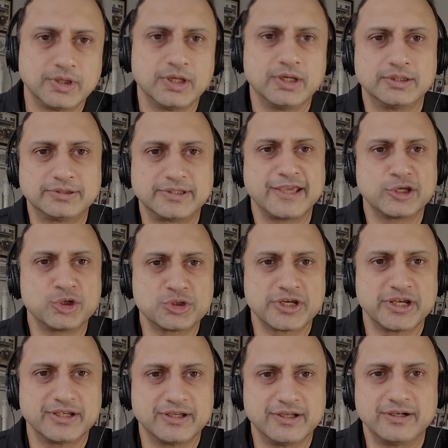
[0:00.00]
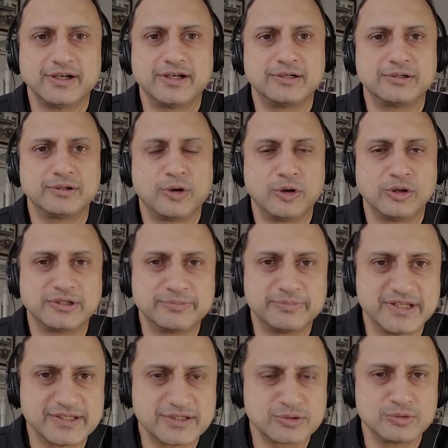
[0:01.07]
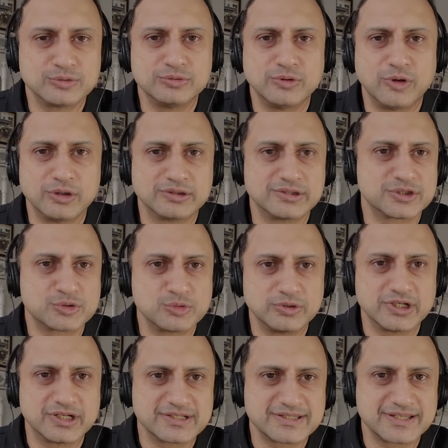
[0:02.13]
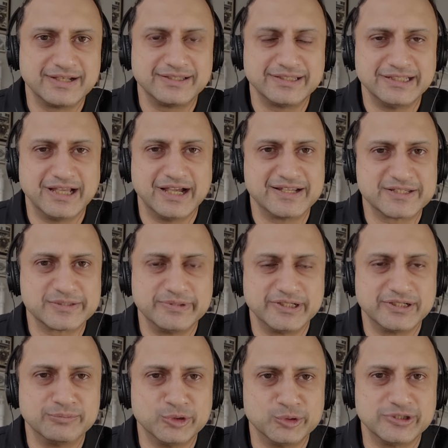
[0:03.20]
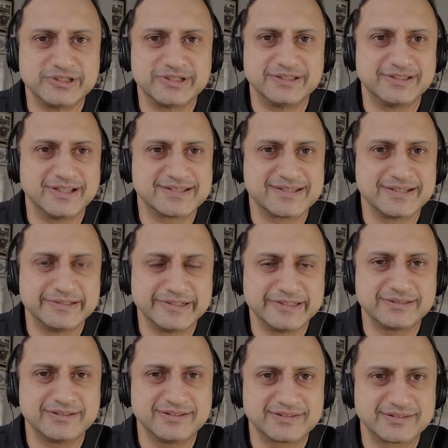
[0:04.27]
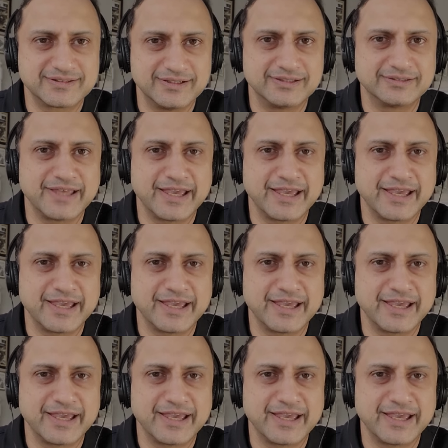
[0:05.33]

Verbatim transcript: Uh, thank you, Shekhar, and all the best to all the students and the I S B community that's hearing this. Uh,